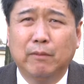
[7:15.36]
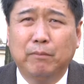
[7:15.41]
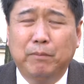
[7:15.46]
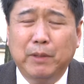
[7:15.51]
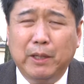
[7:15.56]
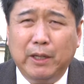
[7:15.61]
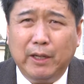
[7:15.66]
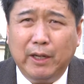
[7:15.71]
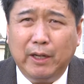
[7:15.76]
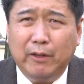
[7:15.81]

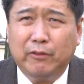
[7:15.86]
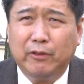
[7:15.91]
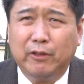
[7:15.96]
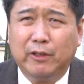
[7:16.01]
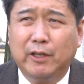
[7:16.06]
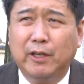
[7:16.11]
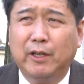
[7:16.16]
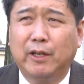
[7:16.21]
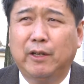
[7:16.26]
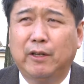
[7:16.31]
be
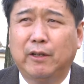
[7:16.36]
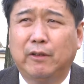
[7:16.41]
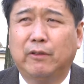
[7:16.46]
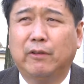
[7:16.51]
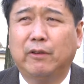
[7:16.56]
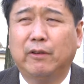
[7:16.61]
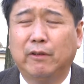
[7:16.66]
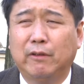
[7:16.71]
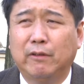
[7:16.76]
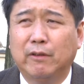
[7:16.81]
educated
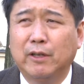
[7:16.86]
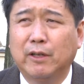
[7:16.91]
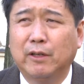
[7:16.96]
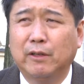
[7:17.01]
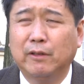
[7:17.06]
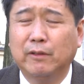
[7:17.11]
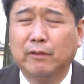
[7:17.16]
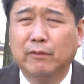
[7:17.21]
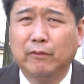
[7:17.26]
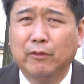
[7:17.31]
to
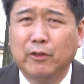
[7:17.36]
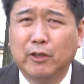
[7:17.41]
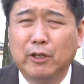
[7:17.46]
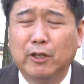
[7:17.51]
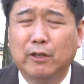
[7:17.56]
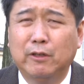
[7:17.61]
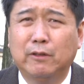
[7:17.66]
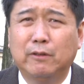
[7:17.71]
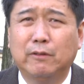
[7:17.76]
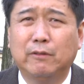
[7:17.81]

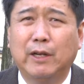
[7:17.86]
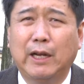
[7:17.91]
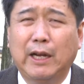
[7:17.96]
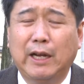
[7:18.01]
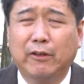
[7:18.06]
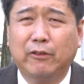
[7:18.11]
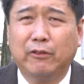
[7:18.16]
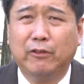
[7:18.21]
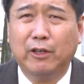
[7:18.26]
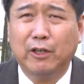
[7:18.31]
know
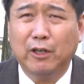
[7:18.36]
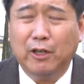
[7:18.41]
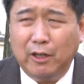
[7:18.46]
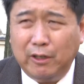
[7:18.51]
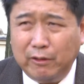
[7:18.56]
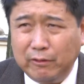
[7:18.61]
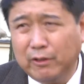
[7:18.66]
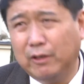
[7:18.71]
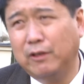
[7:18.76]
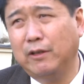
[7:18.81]
actually
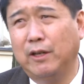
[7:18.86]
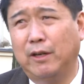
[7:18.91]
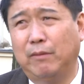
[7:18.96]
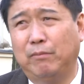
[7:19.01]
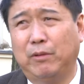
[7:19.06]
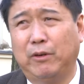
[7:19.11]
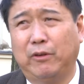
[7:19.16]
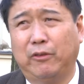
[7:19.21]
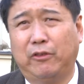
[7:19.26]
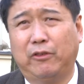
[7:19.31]
all their
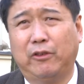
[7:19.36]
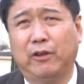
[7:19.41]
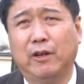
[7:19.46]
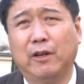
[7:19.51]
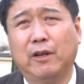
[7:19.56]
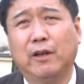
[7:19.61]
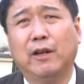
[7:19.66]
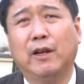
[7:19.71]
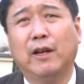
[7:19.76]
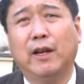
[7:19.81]
numbers
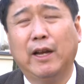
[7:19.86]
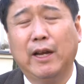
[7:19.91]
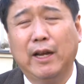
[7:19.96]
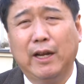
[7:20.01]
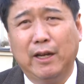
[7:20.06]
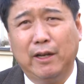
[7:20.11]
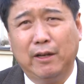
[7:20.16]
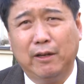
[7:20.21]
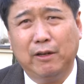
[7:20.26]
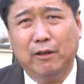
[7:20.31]

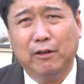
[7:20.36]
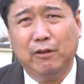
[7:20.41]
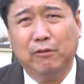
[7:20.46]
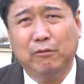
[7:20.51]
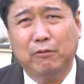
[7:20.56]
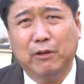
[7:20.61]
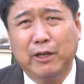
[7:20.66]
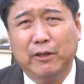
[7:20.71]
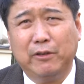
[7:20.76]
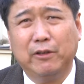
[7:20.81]
and
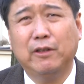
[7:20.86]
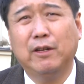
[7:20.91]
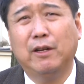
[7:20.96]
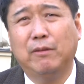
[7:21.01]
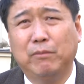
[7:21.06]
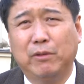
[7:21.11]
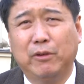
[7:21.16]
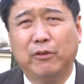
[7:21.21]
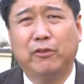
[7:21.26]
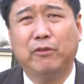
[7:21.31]
what the
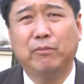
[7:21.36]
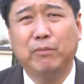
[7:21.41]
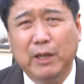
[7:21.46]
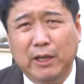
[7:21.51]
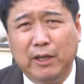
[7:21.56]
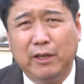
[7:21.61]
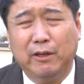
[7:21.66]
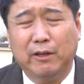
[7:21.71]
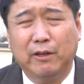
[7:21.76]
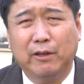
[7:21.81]
numbers
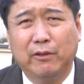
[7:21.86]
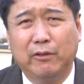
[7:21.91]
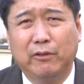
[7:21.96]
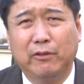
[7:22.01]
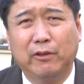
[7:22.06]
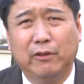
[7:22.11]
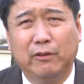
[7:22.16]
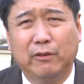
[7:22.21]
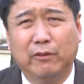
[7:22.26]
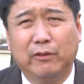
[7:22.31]
mean.
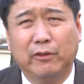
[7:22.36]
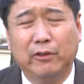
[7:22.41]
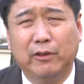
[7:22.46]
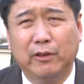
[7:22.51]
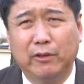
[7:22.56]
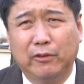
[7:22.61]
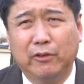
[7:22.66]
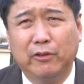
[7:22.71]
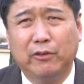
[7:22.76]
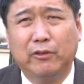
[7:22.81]
So
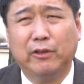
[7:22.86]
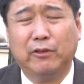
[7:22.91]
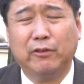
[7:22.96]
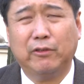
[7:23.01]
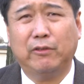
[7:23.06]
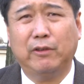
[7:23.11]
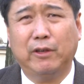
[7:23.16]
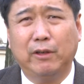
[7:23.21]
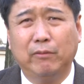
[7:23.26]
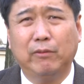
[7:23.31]
this is
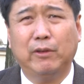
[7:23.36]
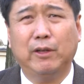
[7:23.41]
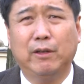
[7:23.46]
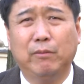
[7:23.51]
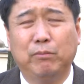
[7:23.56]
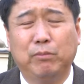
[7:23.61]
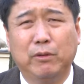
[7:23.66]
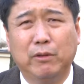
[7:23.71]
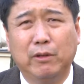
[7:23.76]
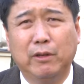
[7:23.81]
extremely
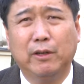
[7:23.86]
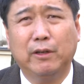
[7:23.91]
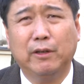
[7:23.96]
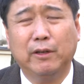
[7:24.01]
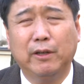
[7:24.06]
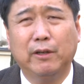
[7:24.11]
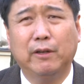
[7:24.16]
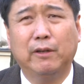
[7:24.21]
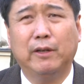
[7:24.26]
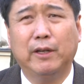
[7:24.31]
important.
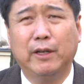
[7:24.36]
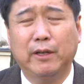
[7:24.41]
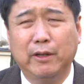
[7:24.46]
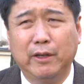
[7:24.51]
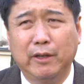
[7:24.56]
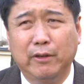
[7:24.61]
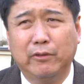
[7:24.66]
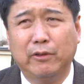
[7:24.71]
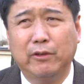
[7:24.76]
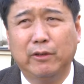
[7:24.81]
They
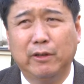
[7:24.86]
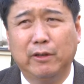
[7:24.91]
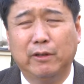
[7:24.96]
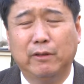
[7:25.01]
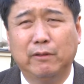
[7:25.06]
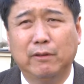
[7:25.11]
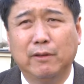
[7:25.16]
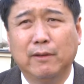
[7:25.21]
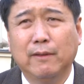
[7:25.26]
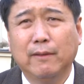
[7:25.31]
need to
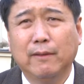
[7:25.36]
know